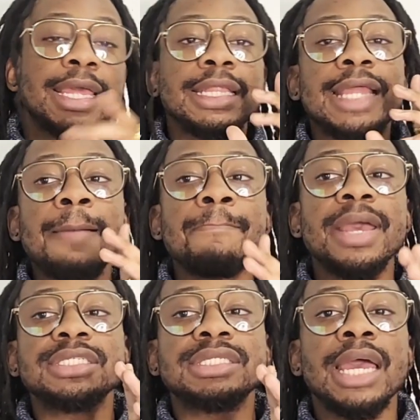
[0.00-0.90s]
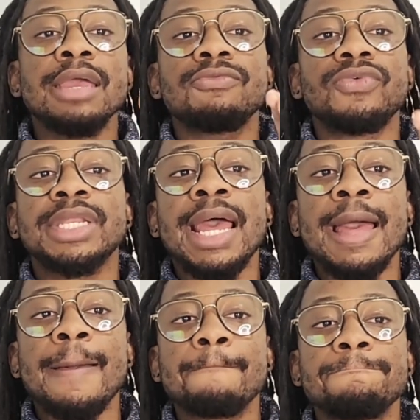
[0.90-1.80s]
That meant something for
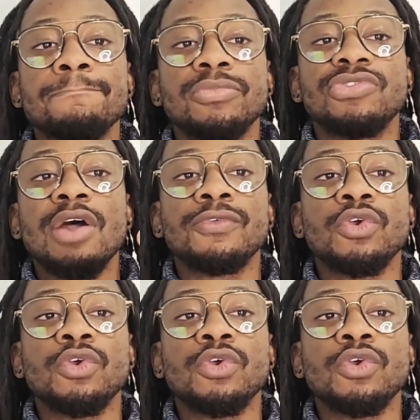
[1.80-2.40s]
that South